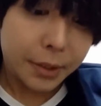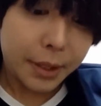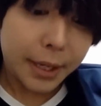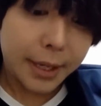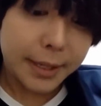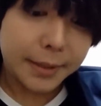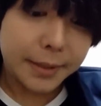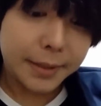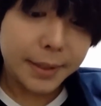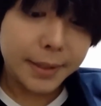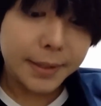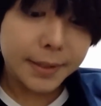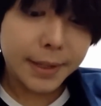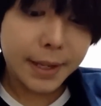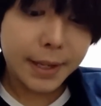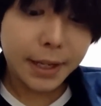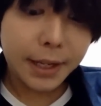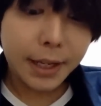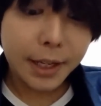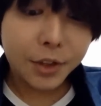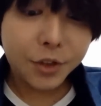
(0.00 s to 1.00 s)
As this
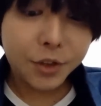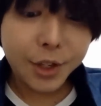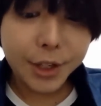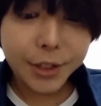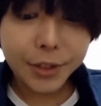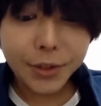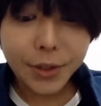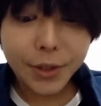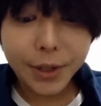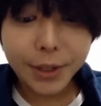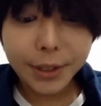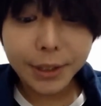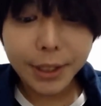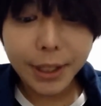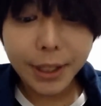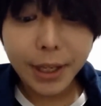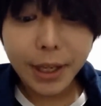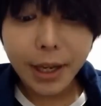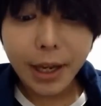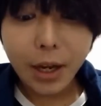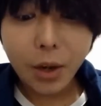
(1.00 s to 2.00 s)
saga drags on,
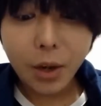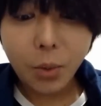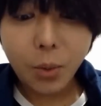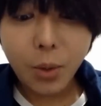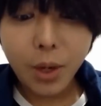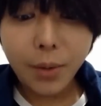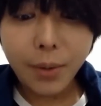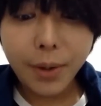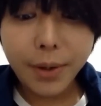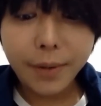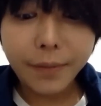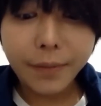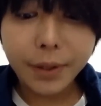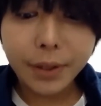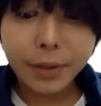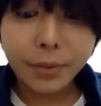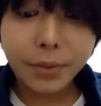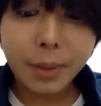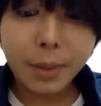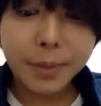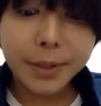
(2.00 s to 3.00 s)
I worry for
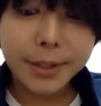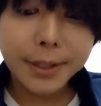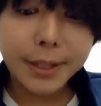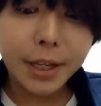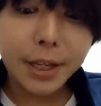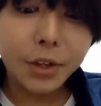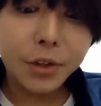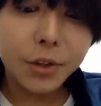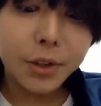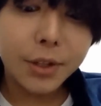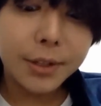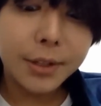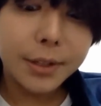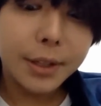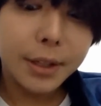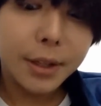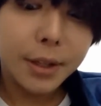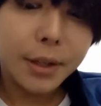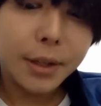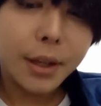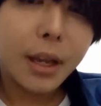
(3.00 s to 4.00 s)
the reputation
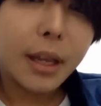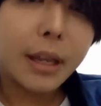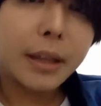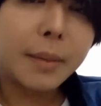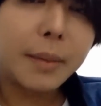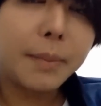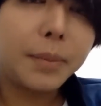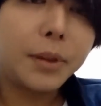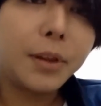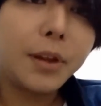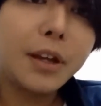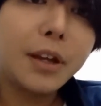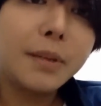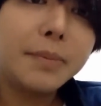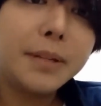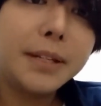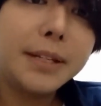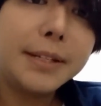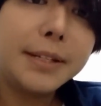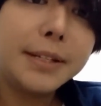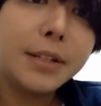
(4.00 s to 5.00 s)
and
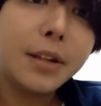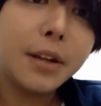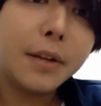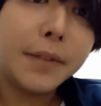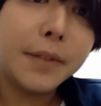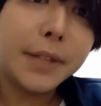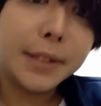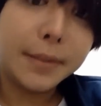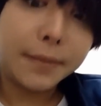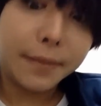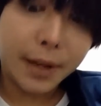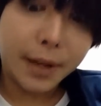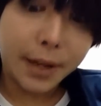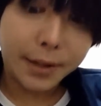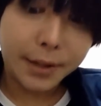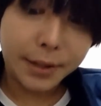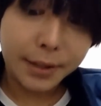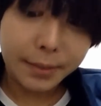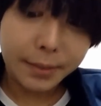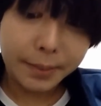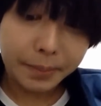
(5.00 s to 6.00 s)
employability of his
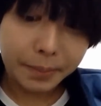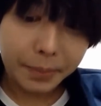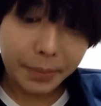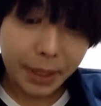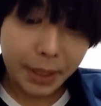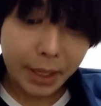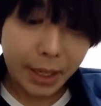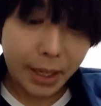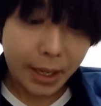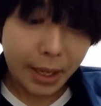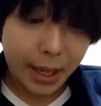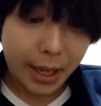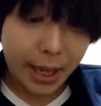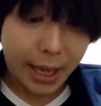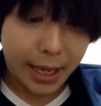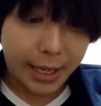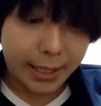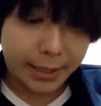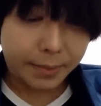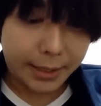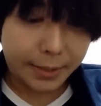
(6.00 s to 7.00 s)
father
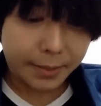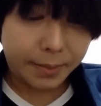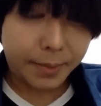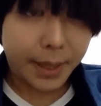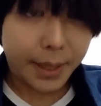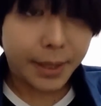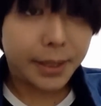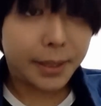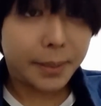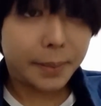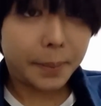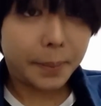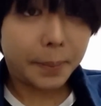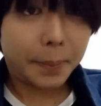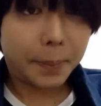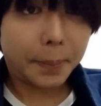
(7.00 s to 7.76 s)
and mother.